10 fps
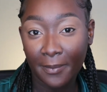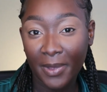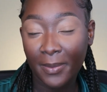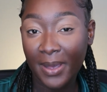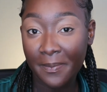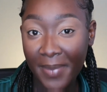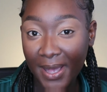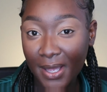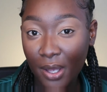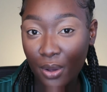but my
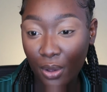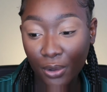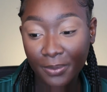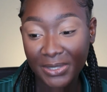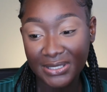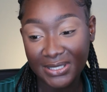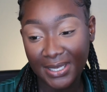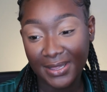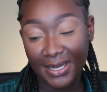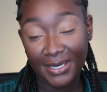bank called me
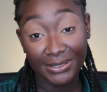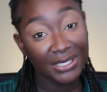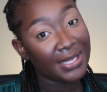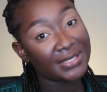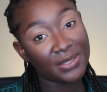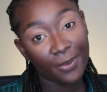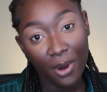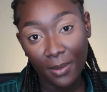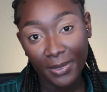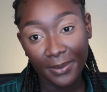saying that the check has a
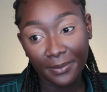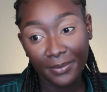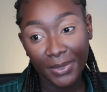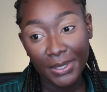problem,